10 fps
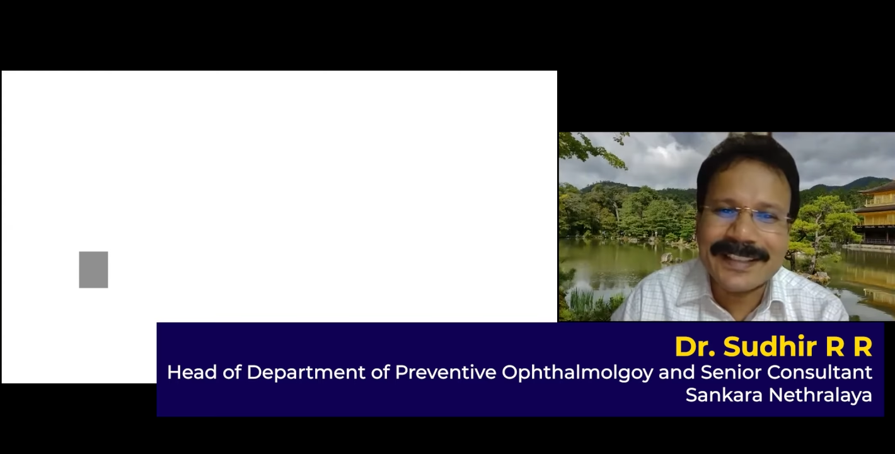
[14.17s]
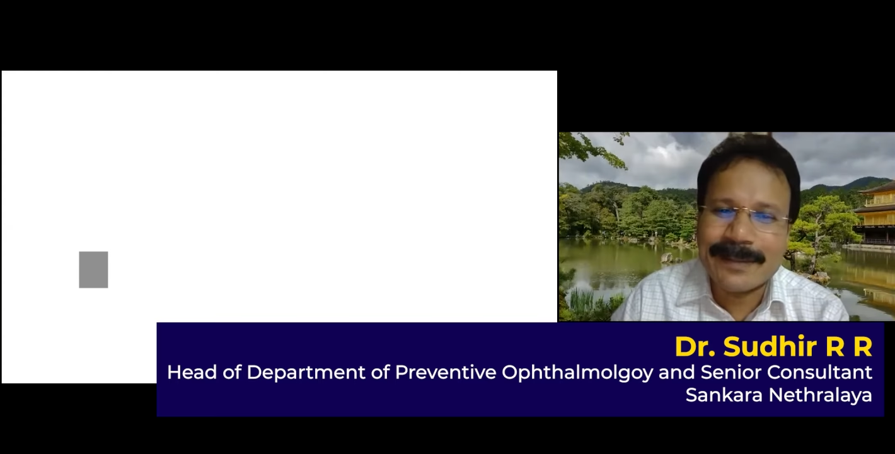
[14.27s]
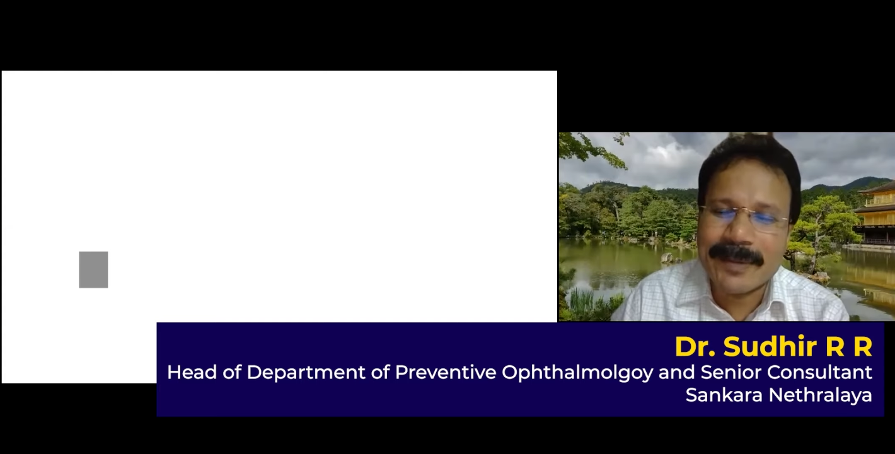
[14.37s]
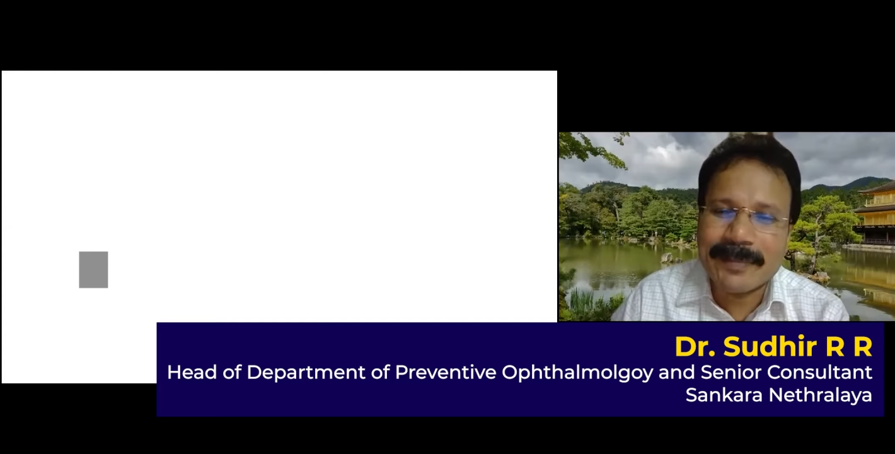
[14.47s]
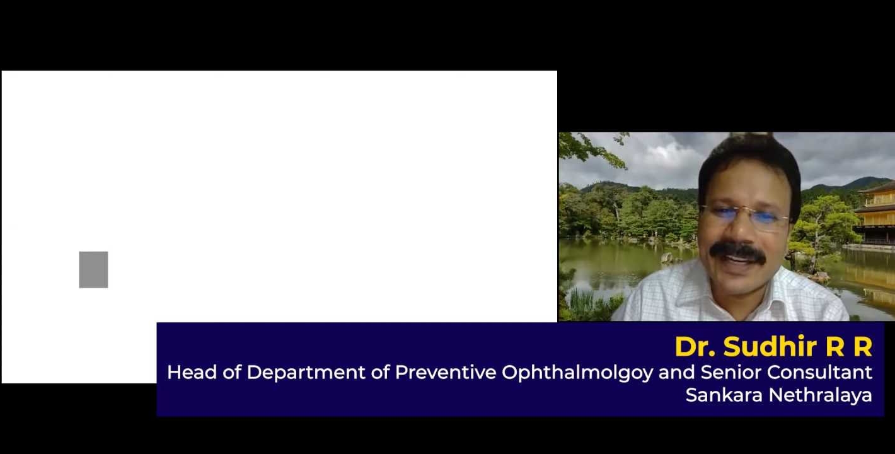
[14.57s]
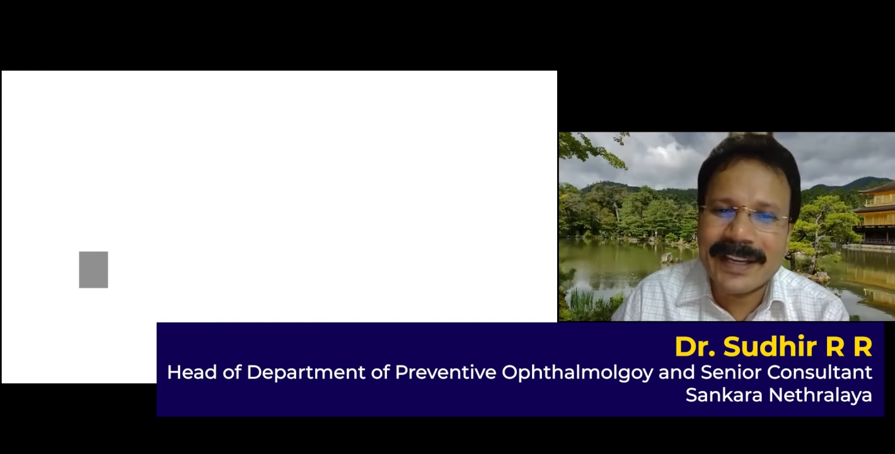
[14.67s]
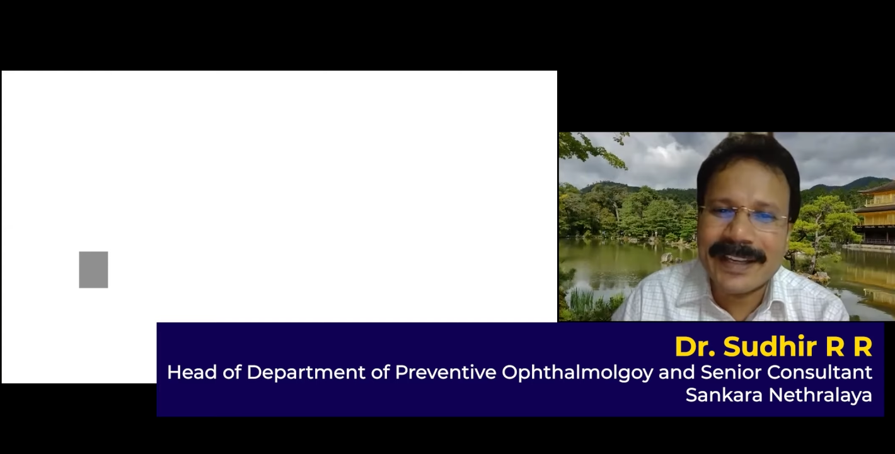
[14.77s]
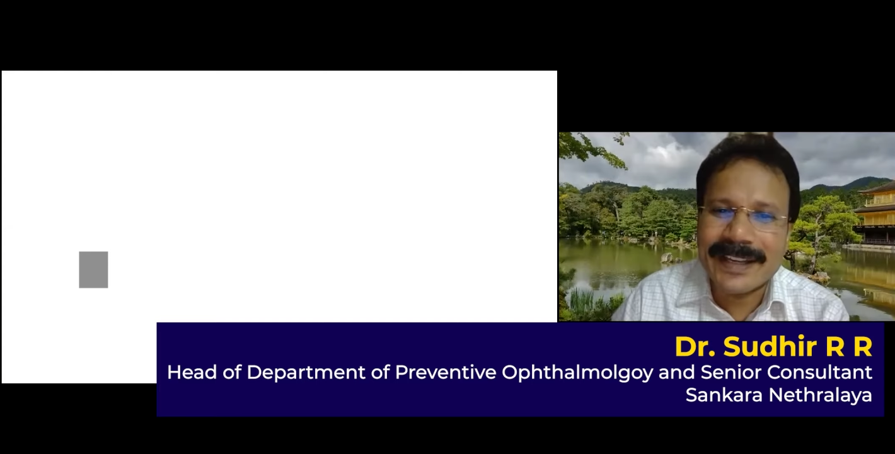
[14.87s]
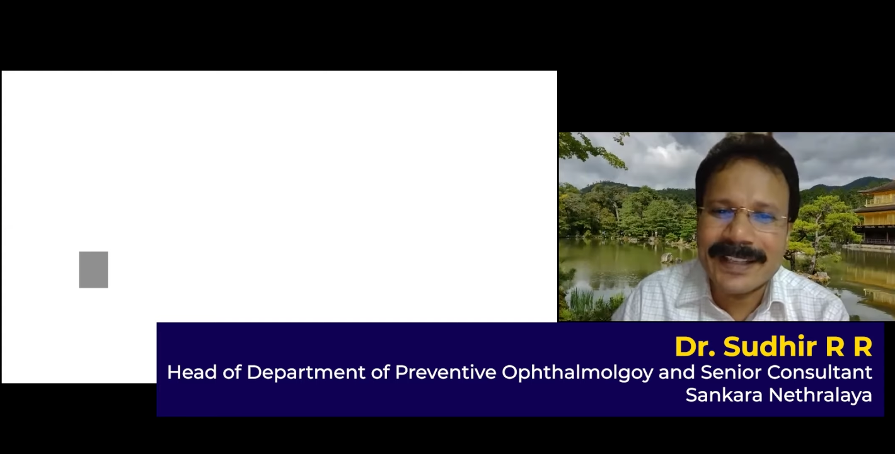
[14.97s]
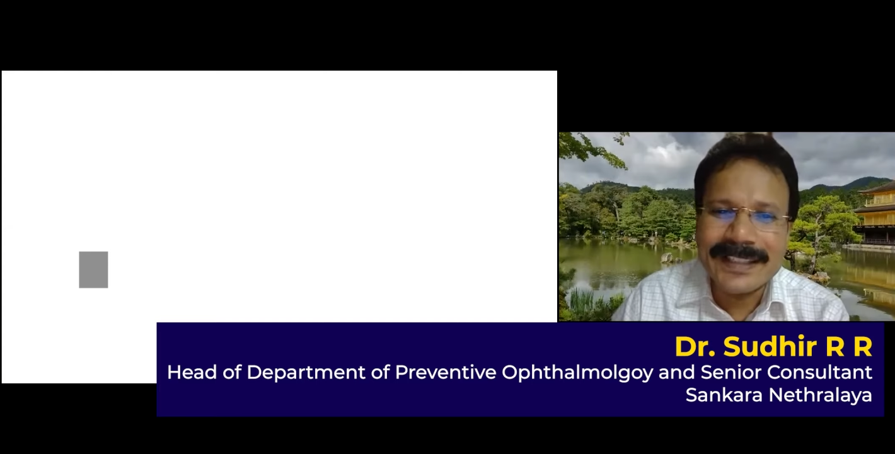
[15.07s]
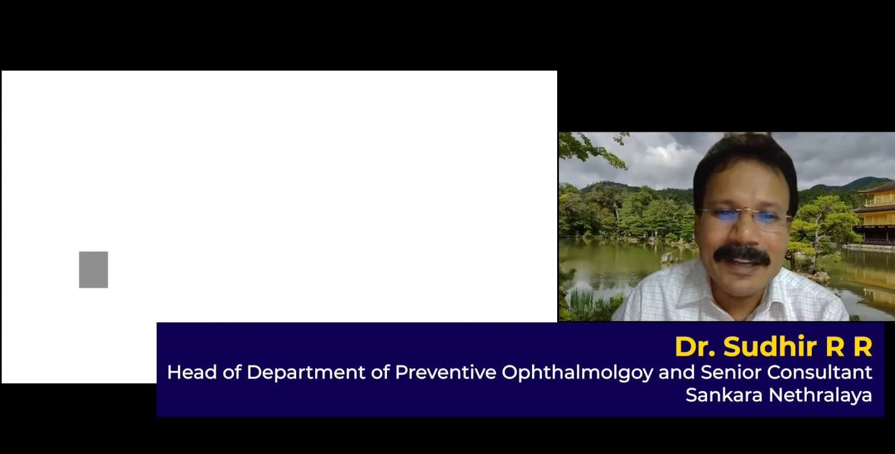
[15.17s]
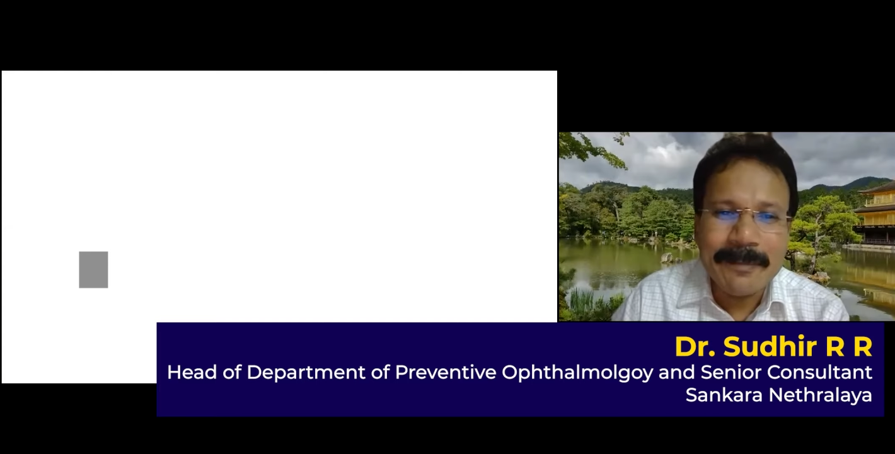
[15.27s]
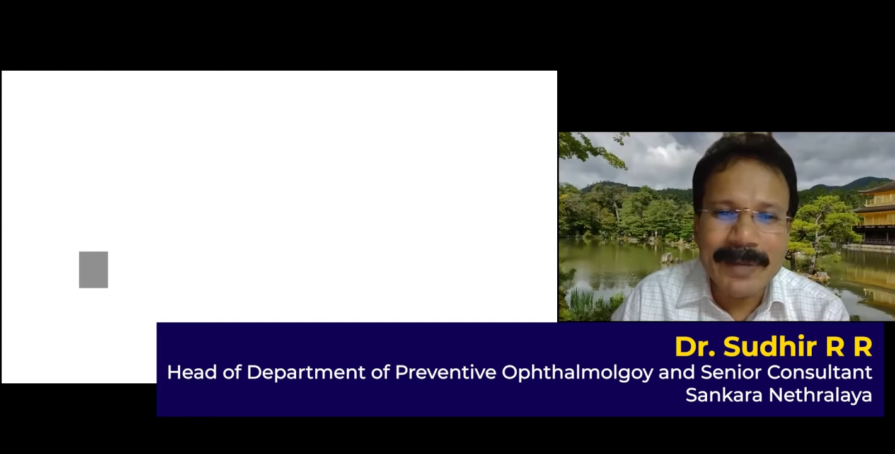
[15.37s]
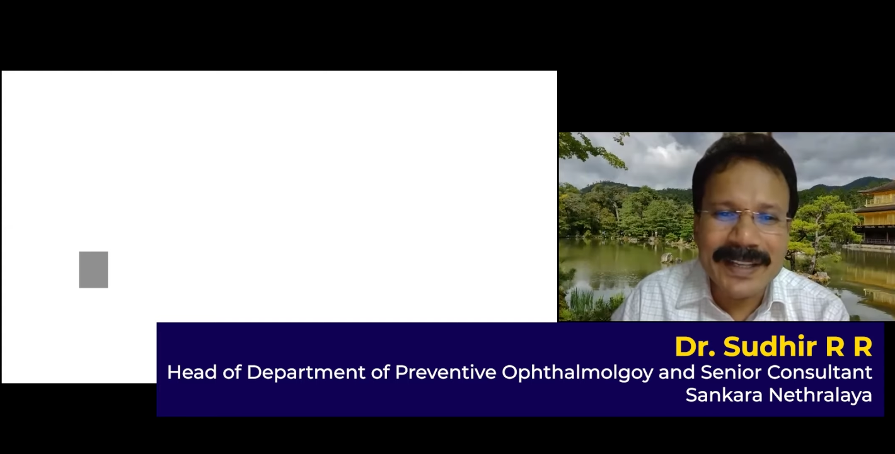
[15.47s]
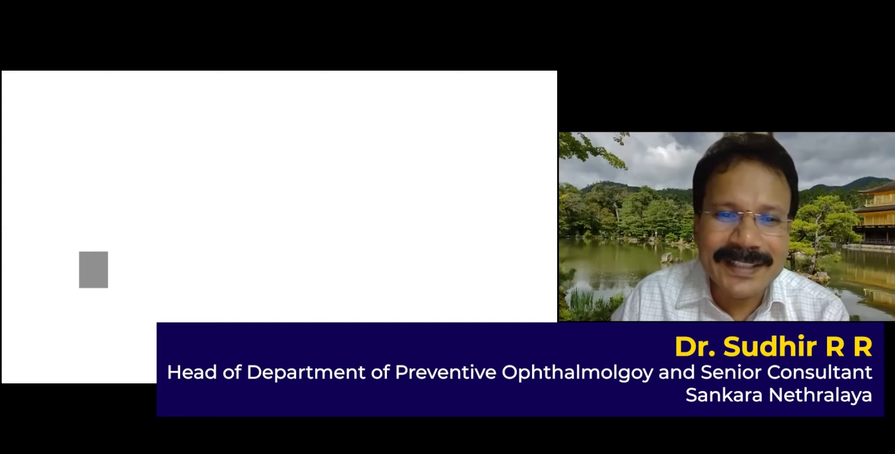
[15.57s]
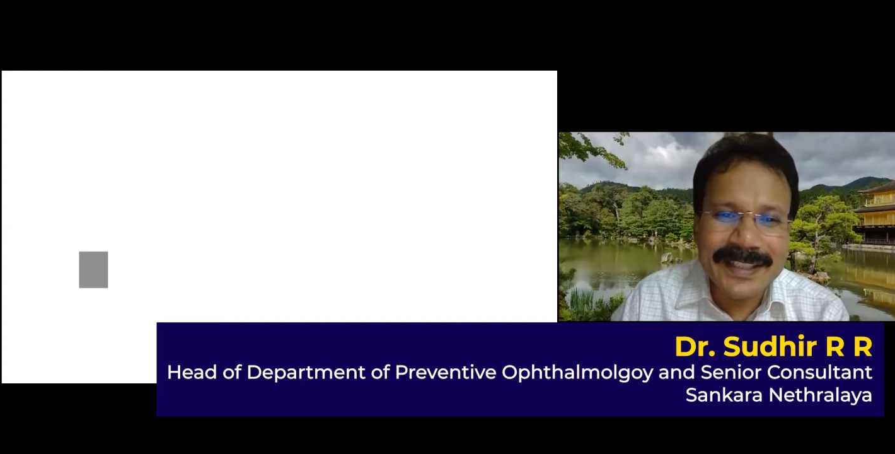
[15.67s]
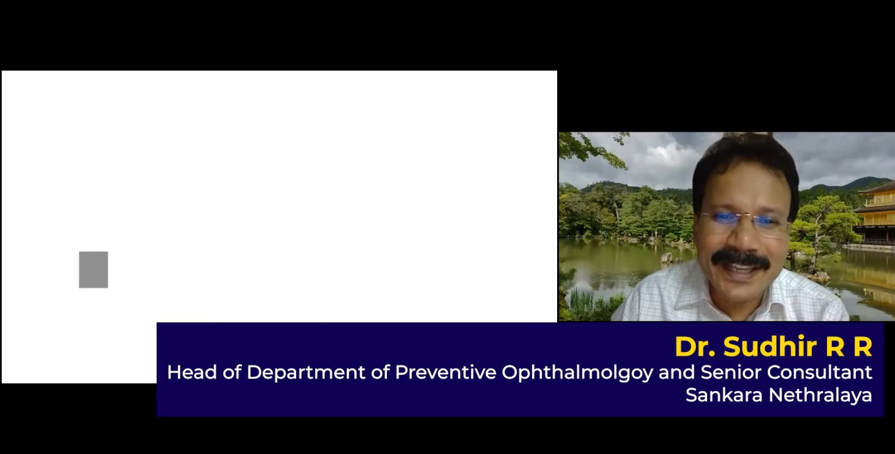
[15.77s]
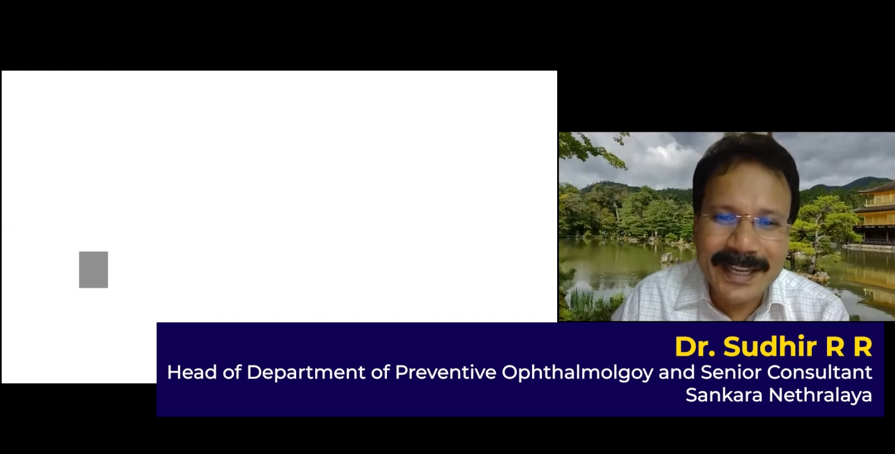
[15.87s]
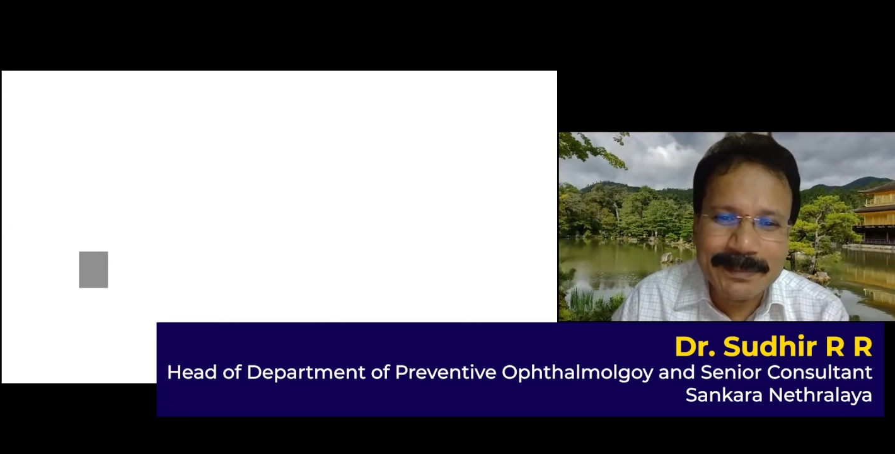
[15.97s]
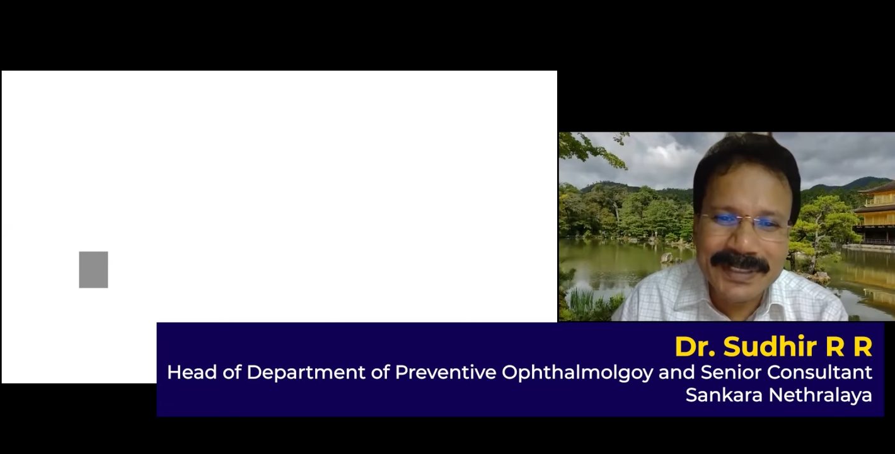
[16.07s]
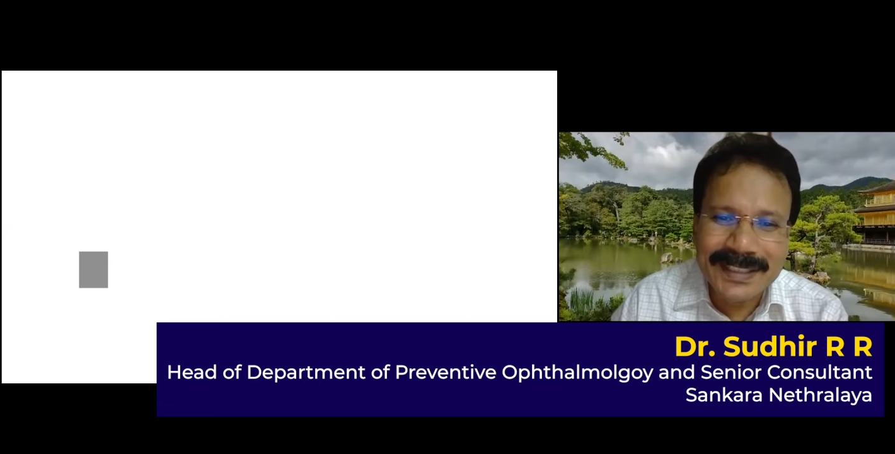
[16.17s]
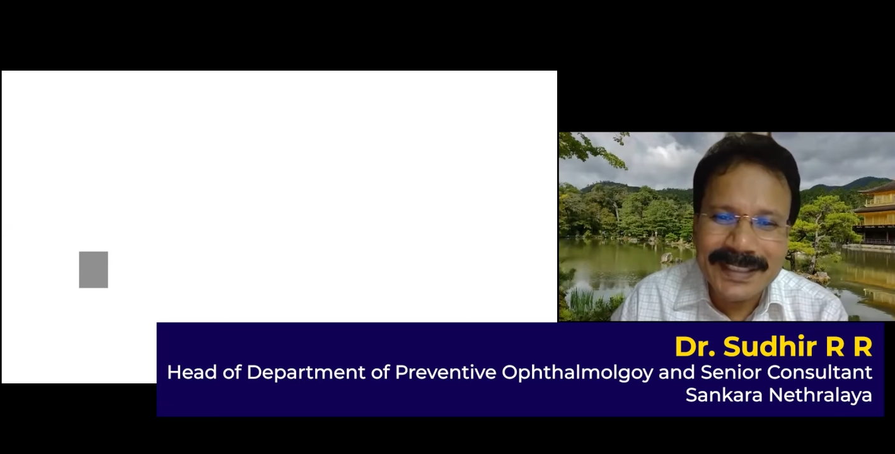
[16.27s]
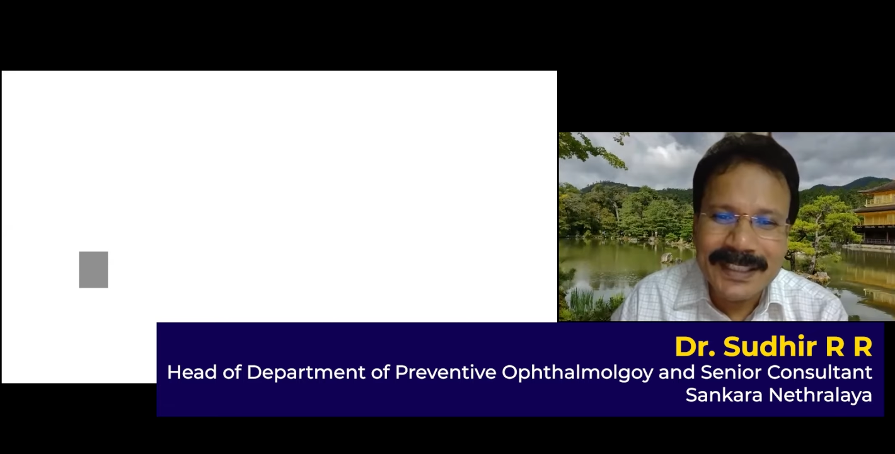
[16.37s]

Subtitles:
remembering medicine names.